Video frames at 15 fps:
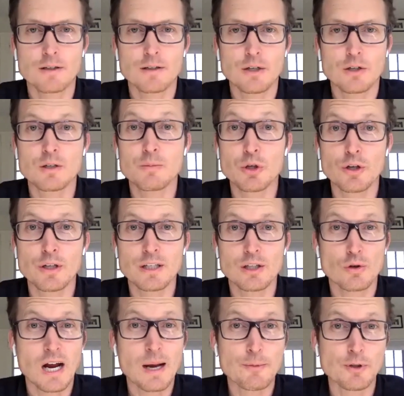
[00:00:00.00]
you know, community
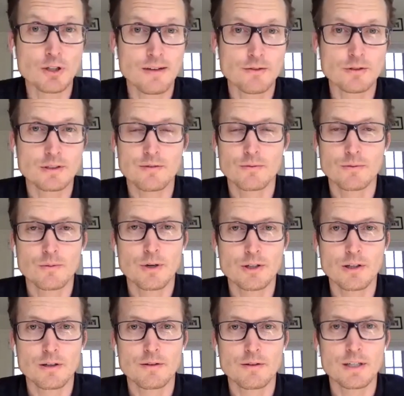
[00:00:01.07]
and tribal level, even among the,